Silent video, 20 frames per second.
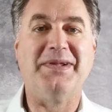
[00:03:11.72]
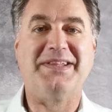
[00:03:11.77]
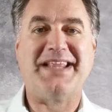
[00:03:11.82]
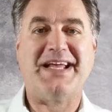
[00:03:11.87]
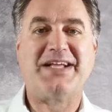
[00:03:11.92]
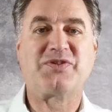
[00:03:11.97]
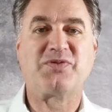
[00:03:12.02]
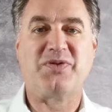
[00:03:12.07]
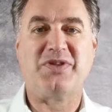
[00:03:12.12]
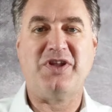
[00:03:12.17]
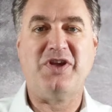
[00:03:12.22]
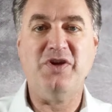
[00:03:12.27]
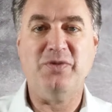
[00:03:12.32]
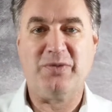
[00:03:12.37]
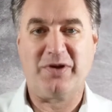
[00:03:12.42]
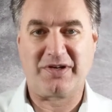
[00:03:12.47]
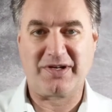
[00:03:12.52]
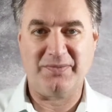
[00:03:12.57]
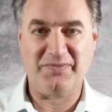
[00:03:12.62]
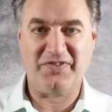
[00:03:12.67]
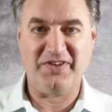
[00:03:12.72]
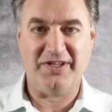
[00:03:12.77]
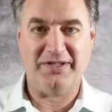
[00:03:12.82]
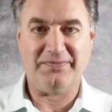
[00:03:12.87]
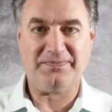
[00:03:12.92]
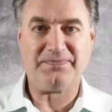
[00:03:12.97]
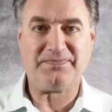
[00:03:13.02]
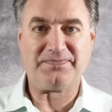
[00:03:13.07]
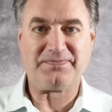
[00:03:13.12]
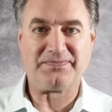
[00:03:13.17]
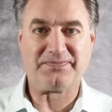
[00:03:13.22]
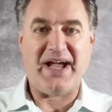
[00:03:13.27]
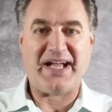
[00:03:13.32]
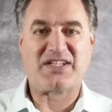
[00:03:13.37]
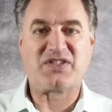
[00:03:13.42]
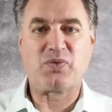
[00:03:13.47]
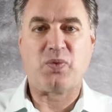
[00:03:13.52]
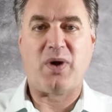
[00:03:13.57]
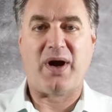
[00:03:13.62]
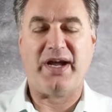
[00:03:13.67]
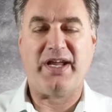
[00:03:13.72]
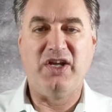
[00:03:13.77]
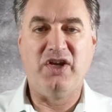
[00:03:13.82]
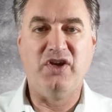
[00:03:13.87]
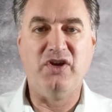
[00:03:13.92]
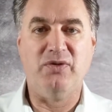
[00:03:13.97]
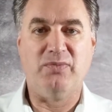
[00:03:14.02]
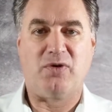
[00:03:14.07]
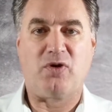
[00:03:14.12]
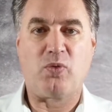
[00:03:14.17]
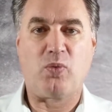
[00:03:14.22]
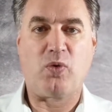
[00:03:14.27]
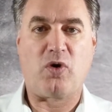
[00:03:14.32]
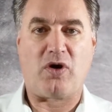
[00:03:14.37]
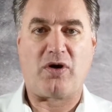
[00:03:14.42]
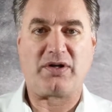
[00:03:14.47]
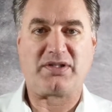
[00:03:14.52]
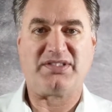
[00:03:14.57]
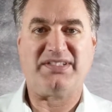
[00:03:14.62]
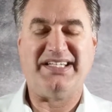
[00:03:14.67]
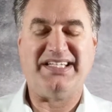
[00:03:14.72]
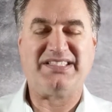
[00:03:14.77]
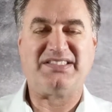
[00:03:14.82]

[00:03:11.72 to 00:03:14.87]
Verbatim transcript: But that's where the humor comes in. That's why humor works.